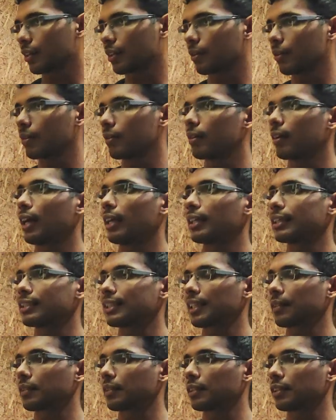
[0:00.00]
to
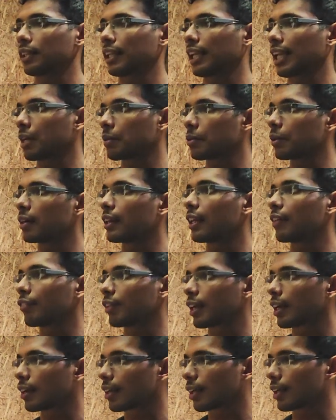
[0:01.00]
understand whether the AI would
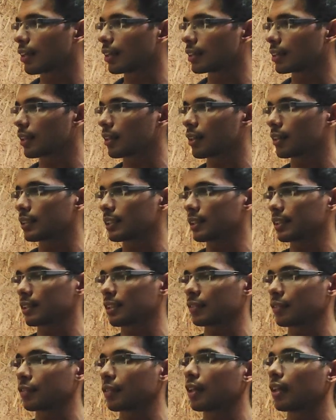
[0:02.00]
deviate in a certain
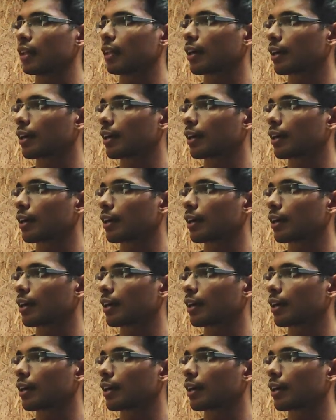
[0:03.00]
set of